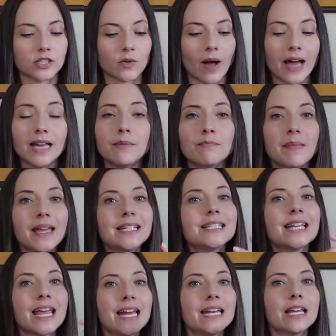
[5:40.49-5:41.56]
So I am
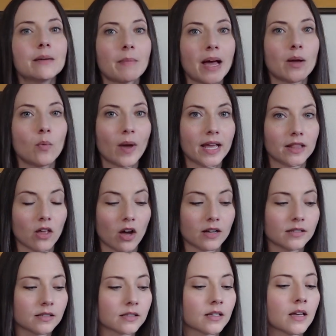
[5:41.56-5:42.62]
maintaining my weight
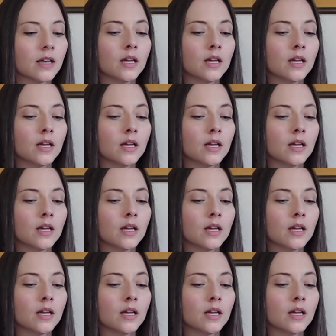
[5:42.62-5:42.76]
loss